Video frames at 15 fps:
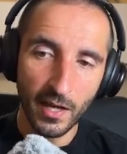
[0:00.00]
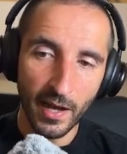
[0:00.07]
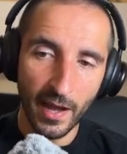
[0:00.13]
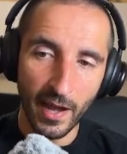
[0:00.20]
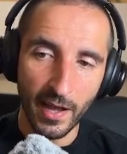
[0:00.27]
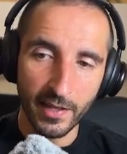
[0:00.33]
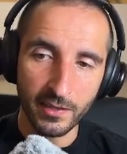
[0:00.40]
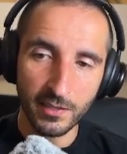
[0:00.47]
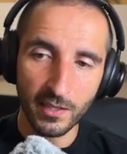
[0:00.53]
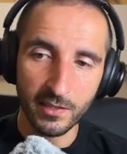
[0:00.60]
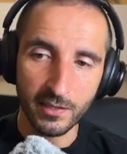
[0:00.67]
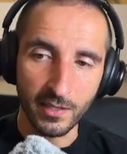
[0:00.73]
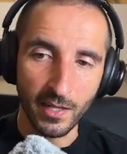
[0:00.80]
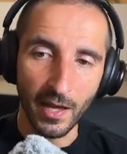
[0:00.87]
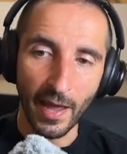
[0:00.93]
and
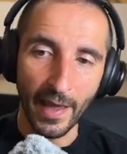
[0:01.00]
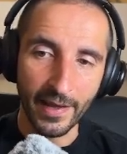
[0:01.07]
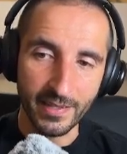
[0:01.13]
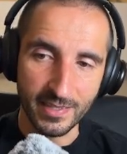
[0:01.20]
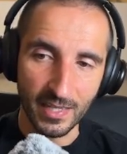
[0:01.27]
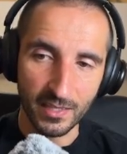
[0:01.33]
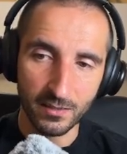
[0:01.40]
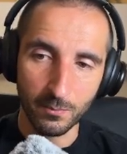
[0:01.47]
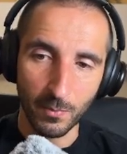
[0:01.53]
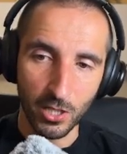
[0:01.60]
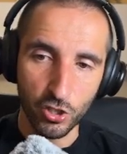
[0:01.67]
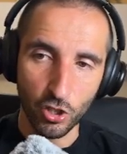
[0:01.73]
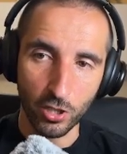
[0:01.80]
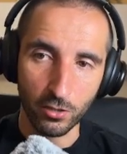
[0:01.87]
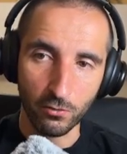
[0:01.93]
the exact
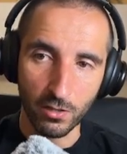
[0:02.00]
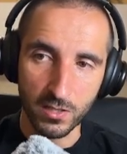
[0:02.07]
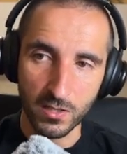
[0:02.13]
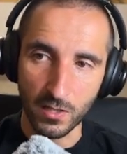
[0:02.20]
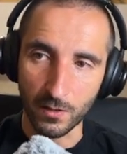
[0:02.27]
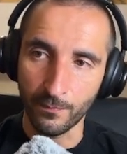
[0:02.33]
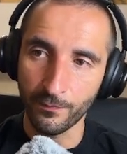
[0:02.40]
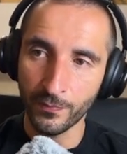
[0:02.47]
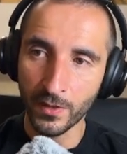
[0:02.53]
match accuracy.